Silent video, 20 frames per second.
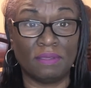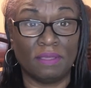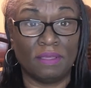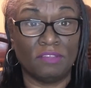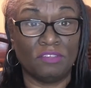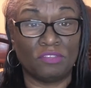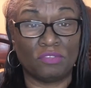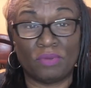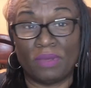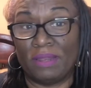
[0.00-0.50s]

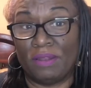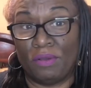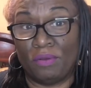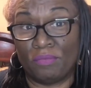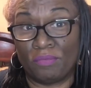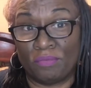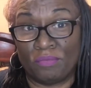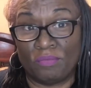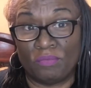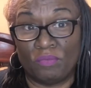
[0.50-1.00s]
So I don't
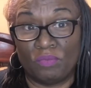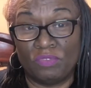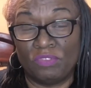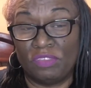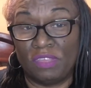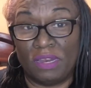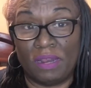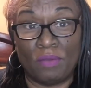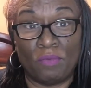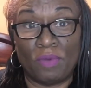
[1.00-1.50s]

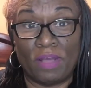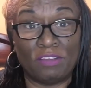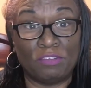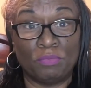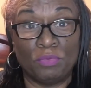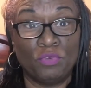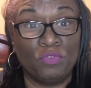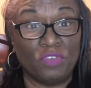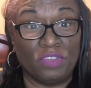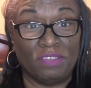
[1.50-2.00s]
sit and watch
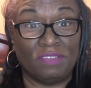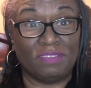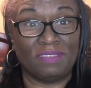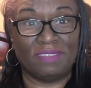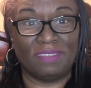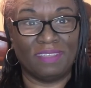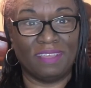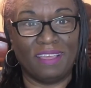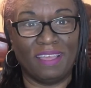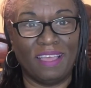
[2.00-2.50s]
movies
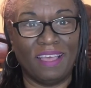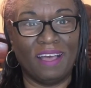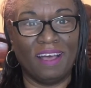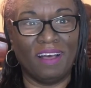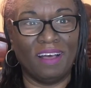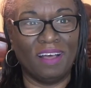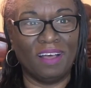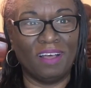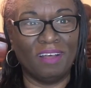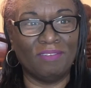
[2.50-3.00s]

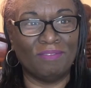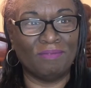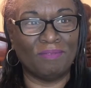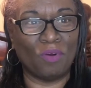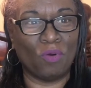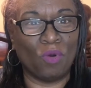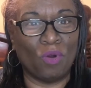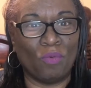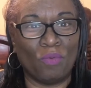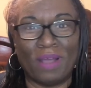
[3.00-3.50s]
um,
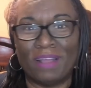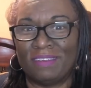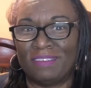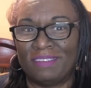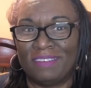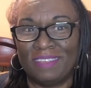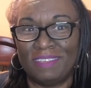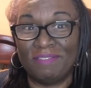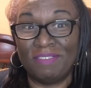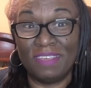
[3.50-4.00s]
or watch
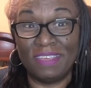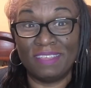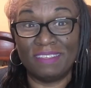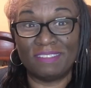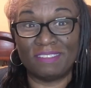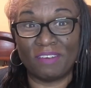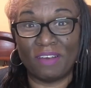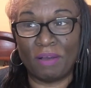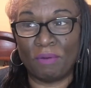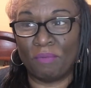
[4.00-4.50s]
TV.
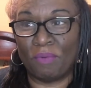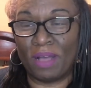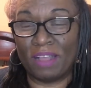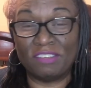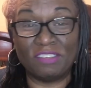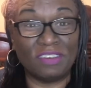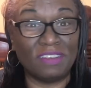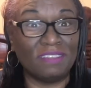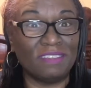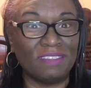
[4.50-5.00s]
So I
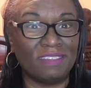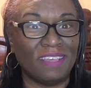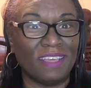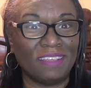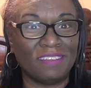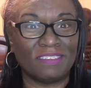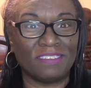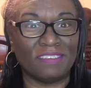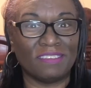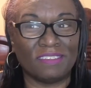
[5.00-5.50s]
watch it in
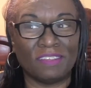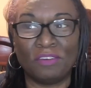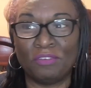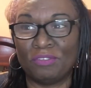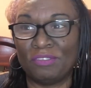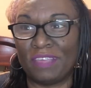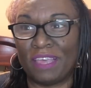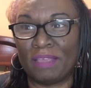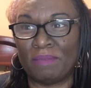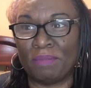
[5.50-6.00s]
sections. It'll
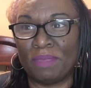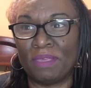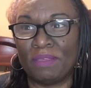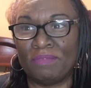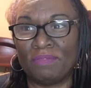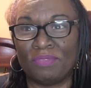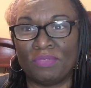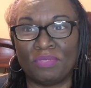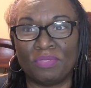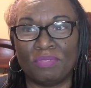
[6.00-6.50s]
take me
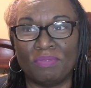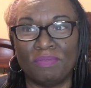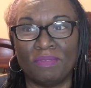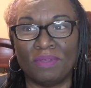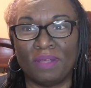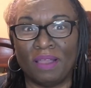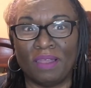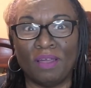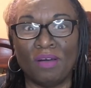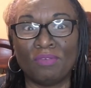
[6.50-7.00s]

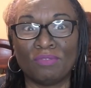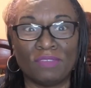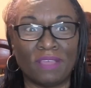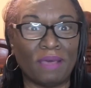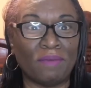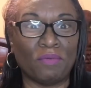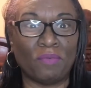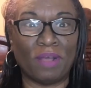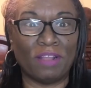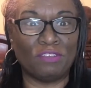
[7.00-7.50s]
a long
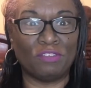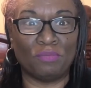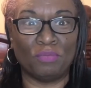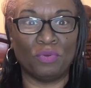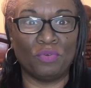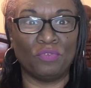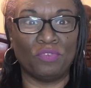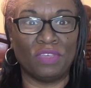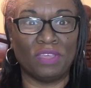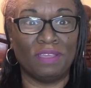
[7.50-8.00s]
time to watch a
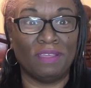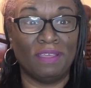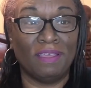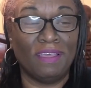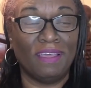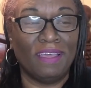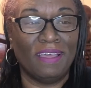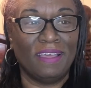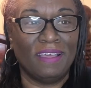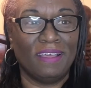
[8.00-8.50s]
movie.
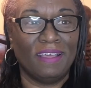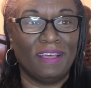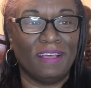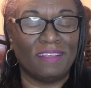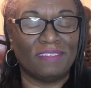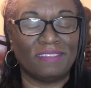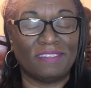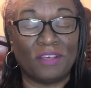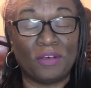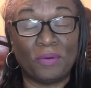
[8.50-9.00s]

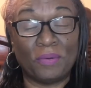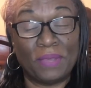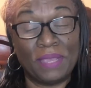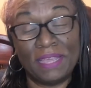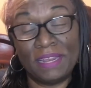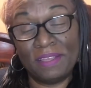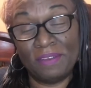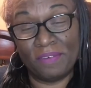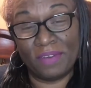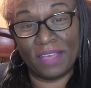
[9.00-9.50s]
So
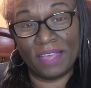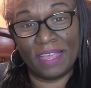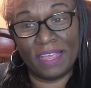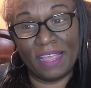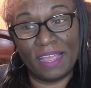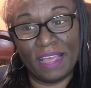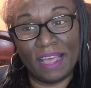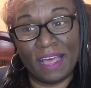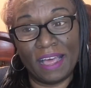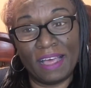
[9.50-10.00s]

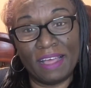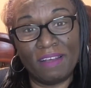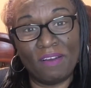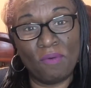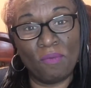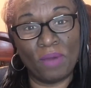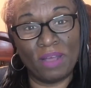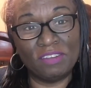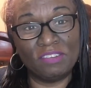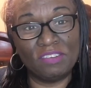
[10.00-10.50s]
anyway, I
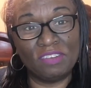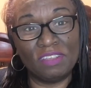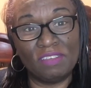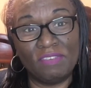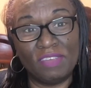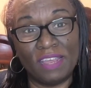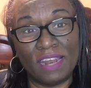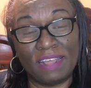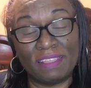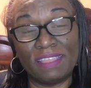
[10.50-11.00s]
watched
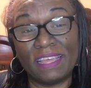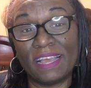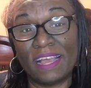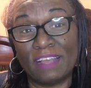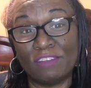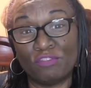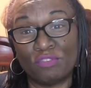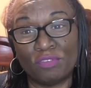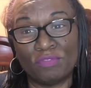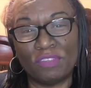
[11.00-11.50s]
TV and I think I
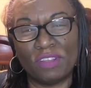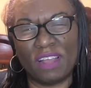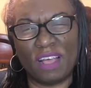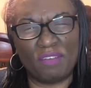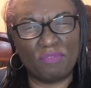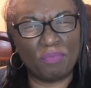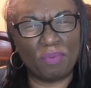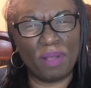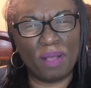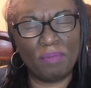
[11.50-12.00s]
drifted
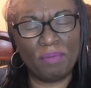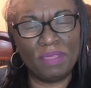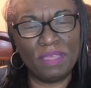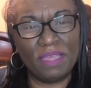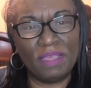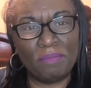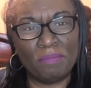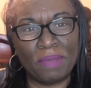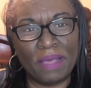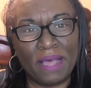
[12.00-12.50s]
off
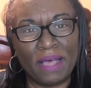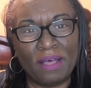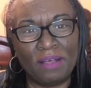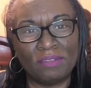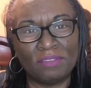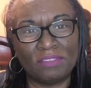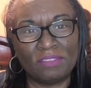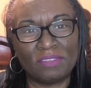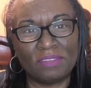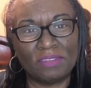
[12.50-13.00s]
probably
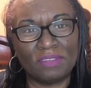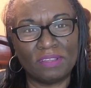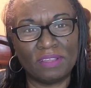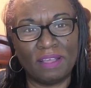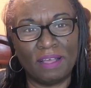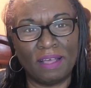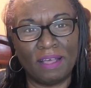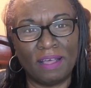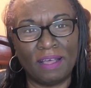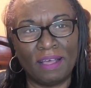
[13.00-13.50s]
about,
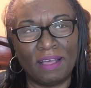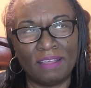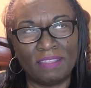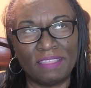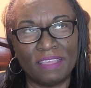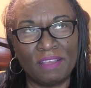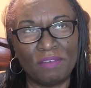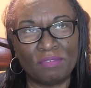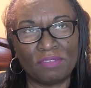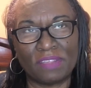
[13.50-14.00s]
uh, I
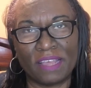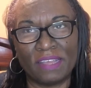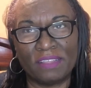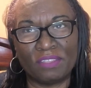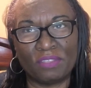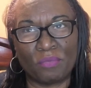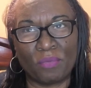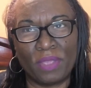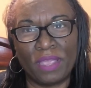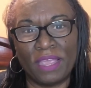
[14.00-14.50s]
think it was like
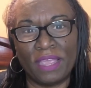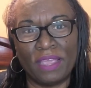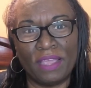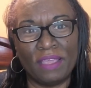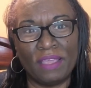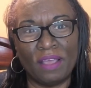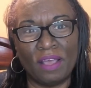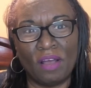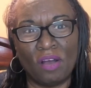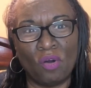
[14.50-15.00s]

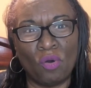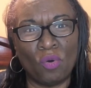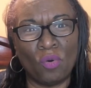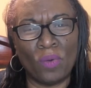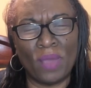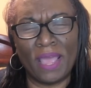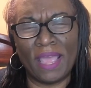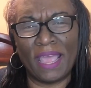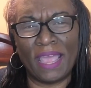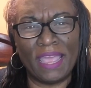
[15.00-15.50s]

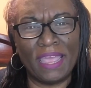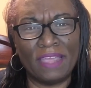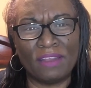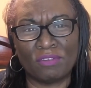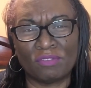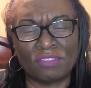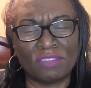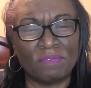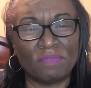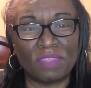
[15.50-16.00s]
3.08
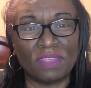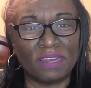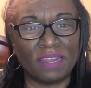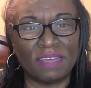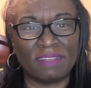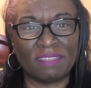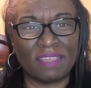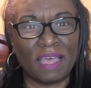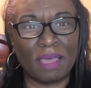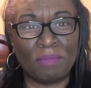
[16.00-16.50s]
or something
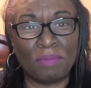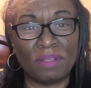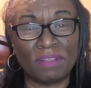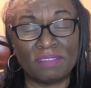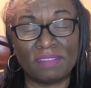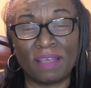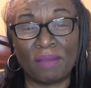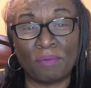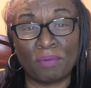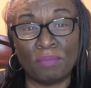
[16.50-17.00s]
like that
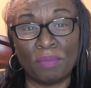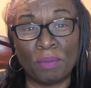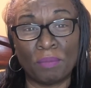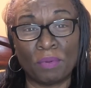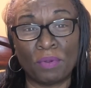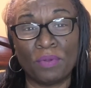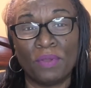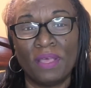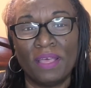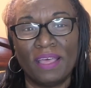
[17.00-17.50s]
because I
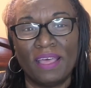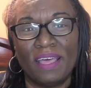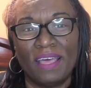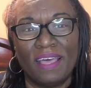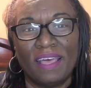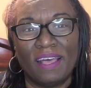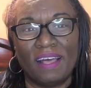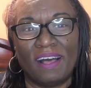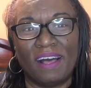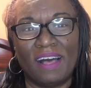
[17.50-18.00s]
remember
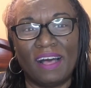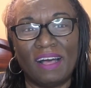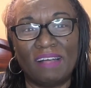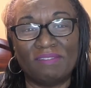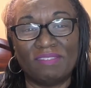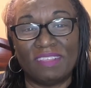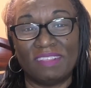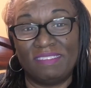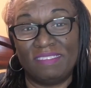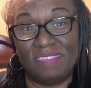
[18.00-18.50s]

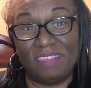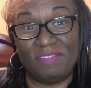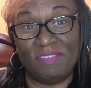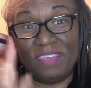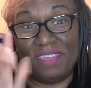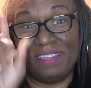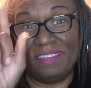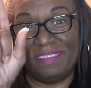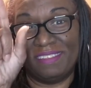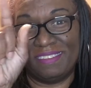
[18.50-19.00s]
um, the
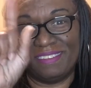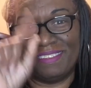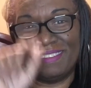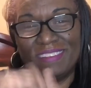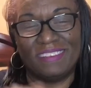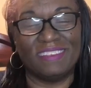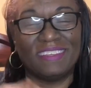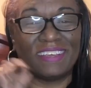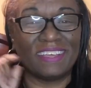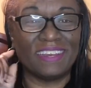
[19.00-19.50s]
TV
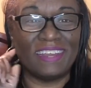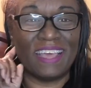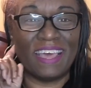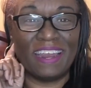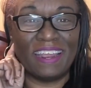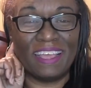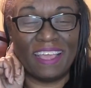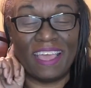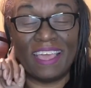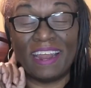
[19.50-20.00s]
looking at
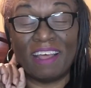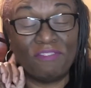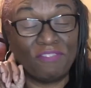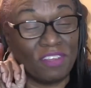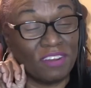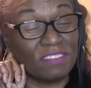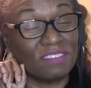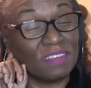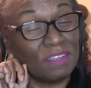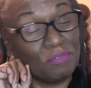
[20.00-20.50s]
it. And I
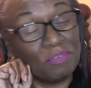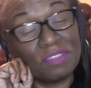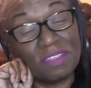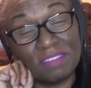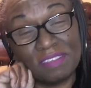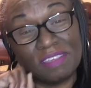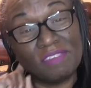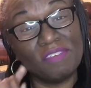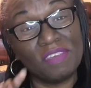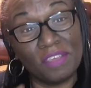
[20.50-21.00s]
fell asleep with the
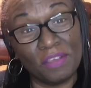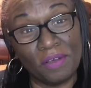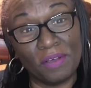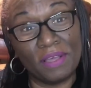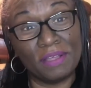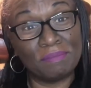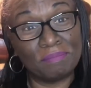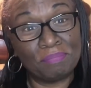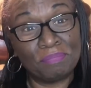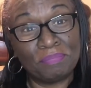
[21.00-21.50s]
TV
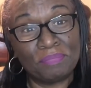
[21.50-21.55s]
on.